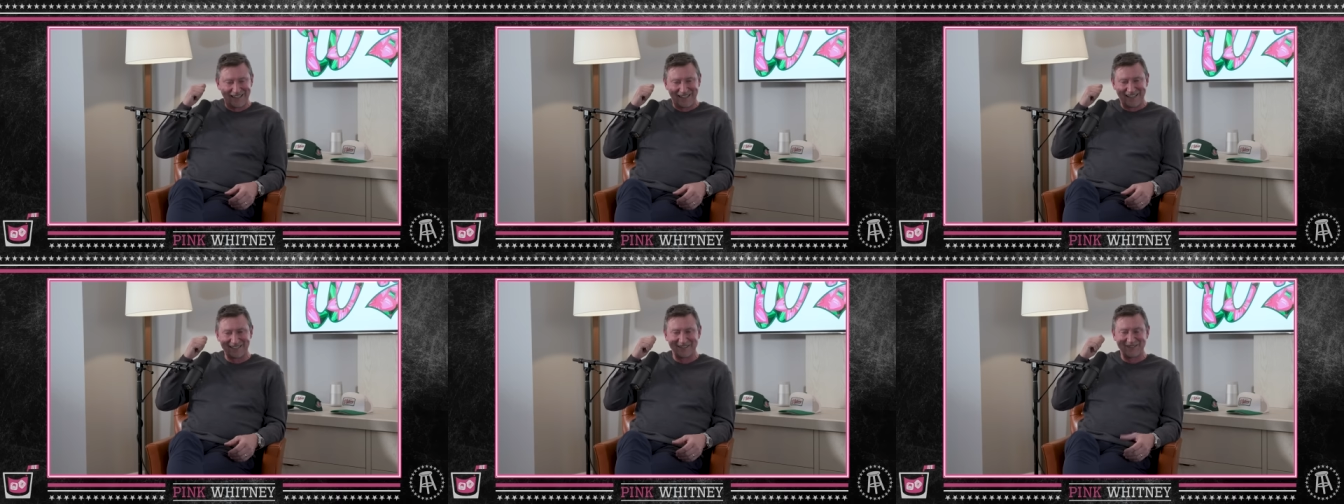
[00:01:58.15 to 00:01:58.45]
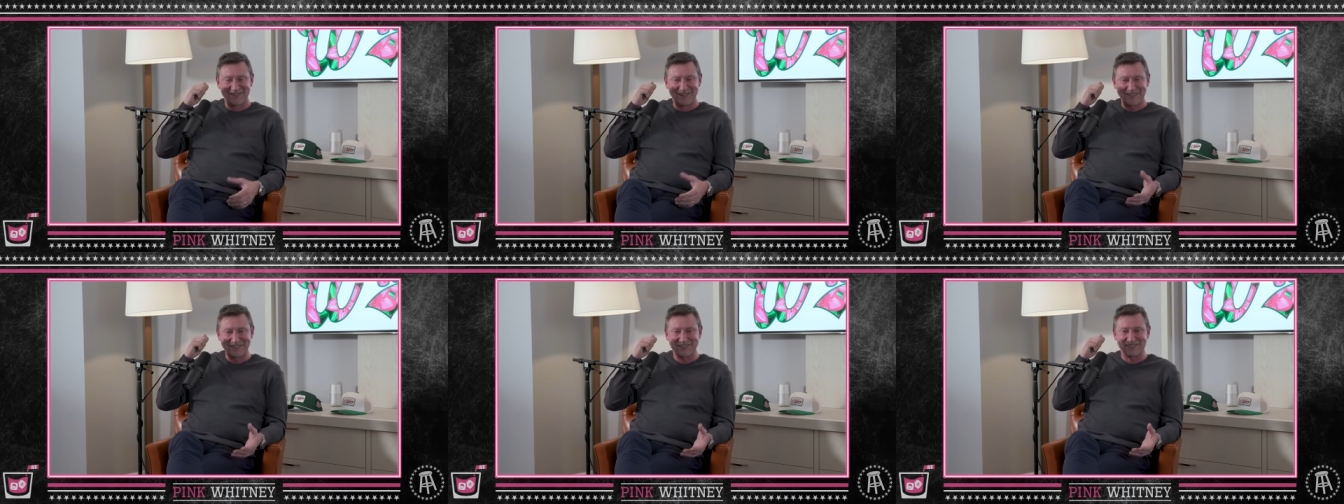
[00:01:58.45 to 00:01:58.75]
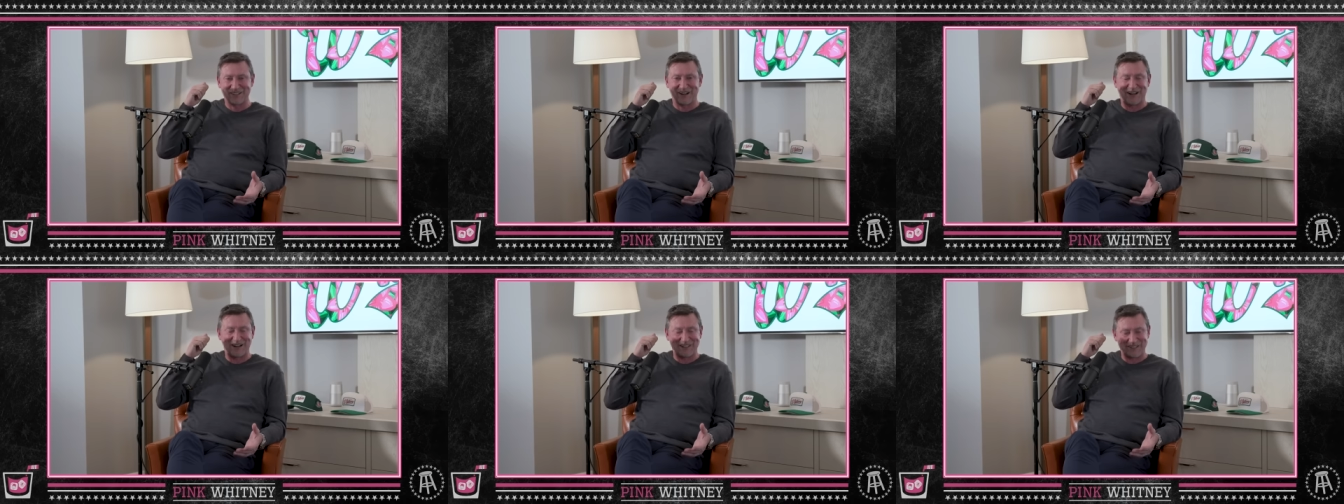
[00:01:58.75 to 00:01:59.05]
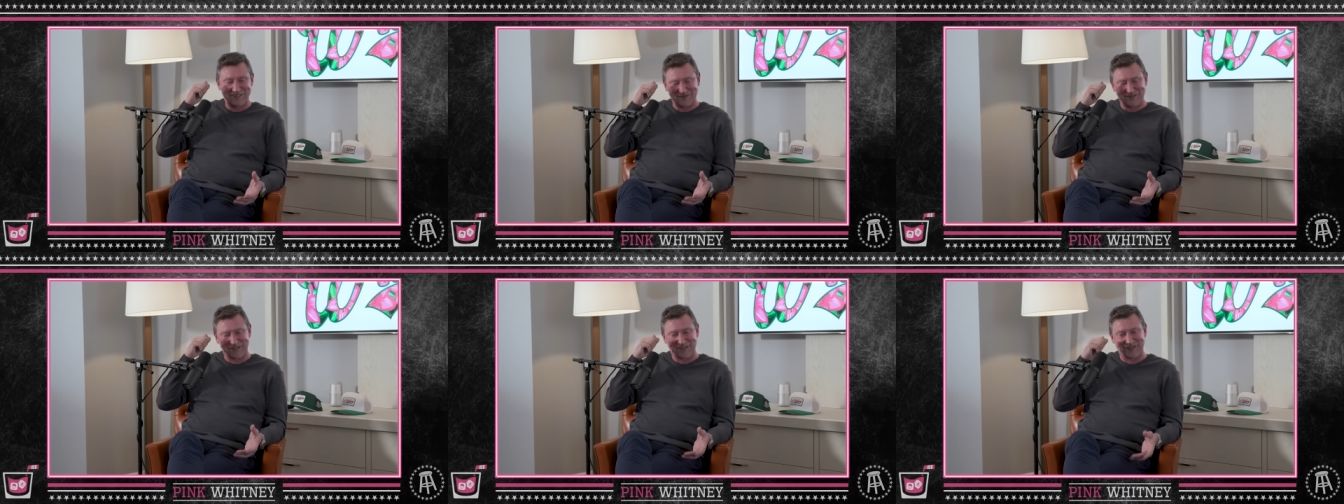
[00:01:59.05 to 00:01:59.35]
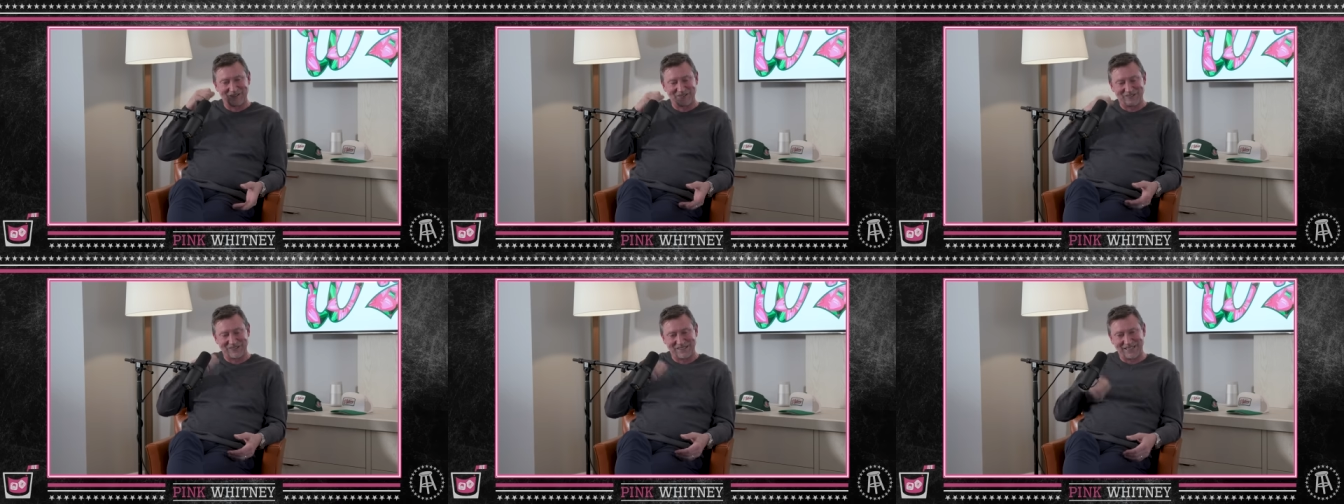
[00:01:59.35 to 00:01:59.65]
I go, what are you talking
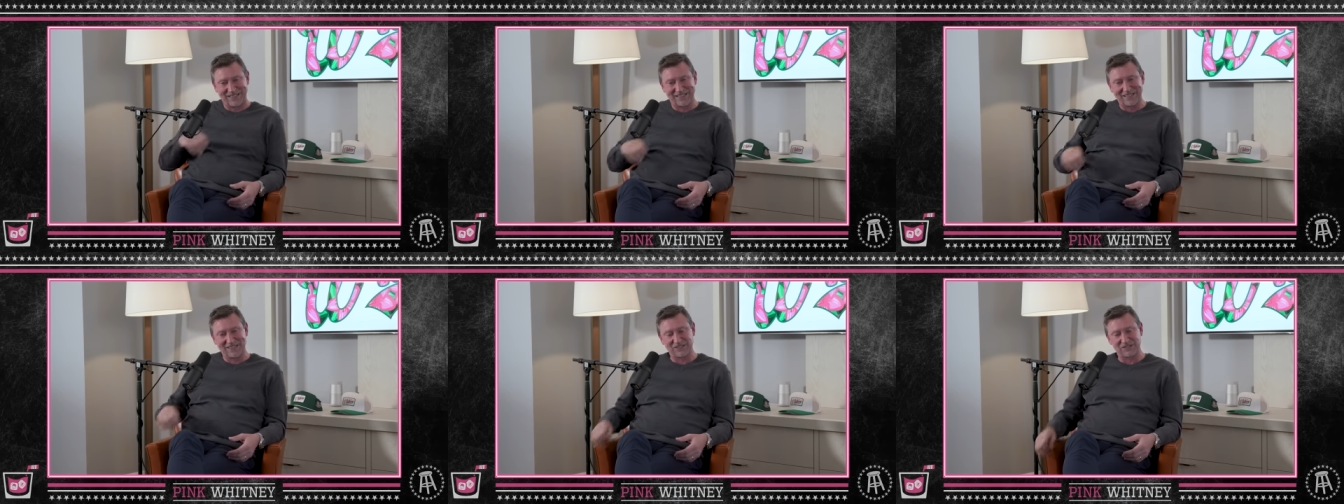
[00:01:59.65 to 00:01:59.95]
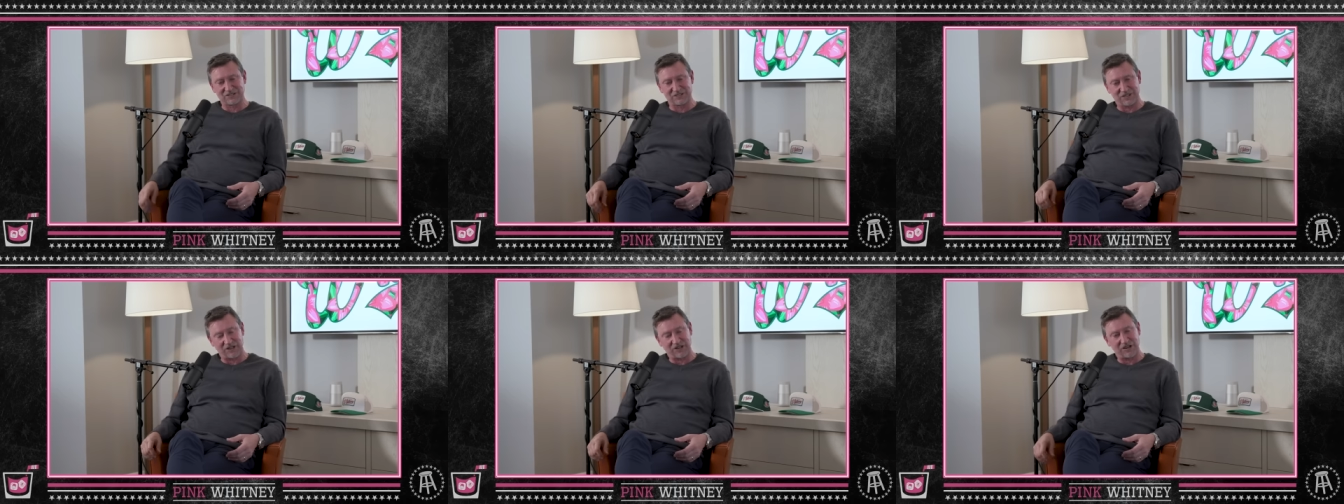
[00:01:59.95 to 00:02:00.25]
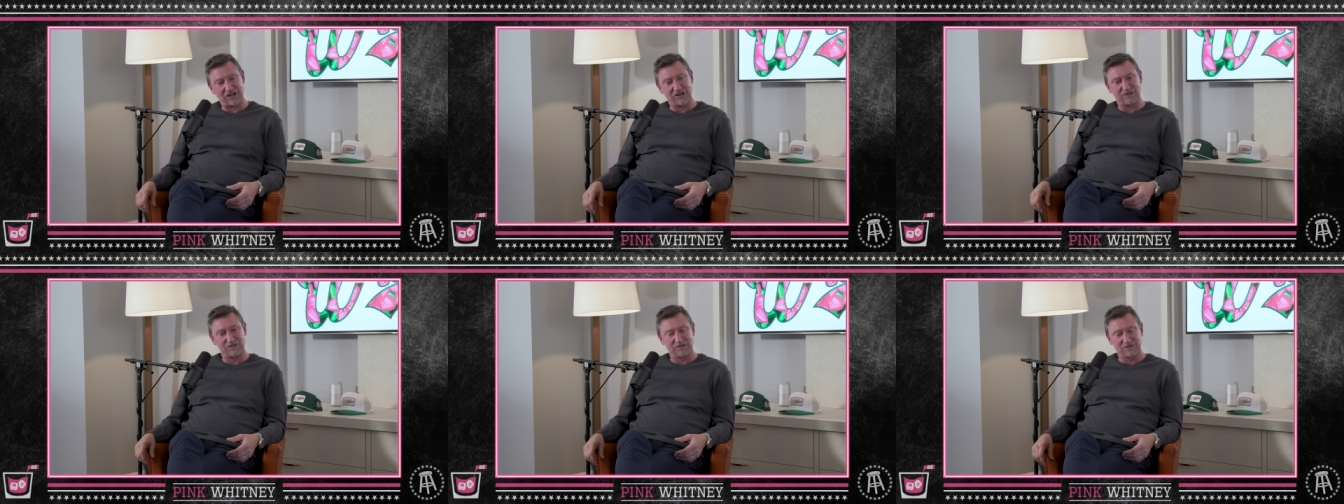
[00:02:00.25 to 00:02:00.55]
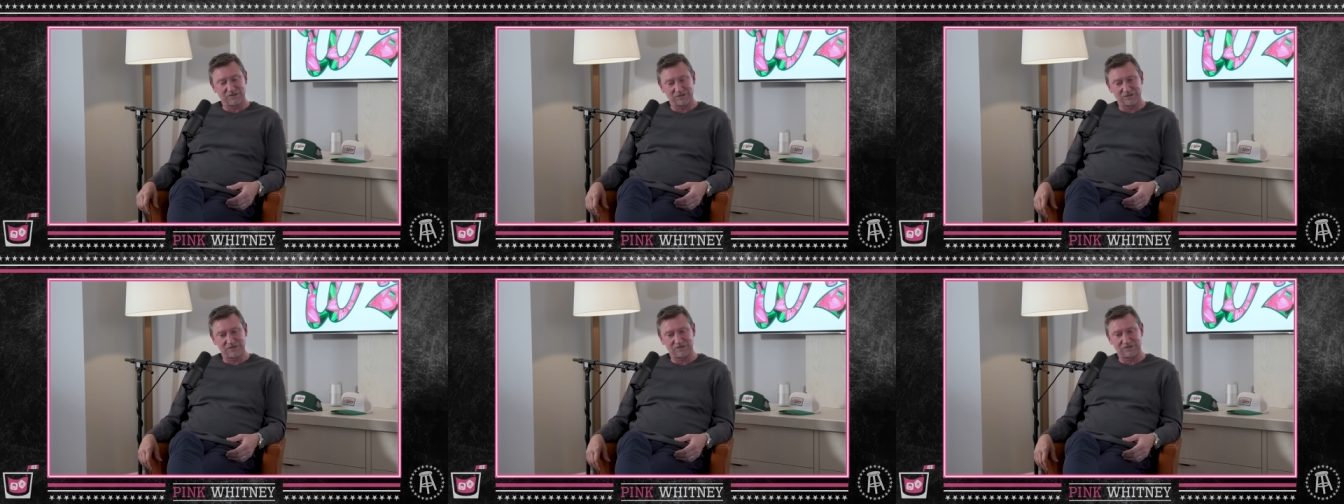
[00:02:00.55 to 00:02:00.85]
about? And he goes, no,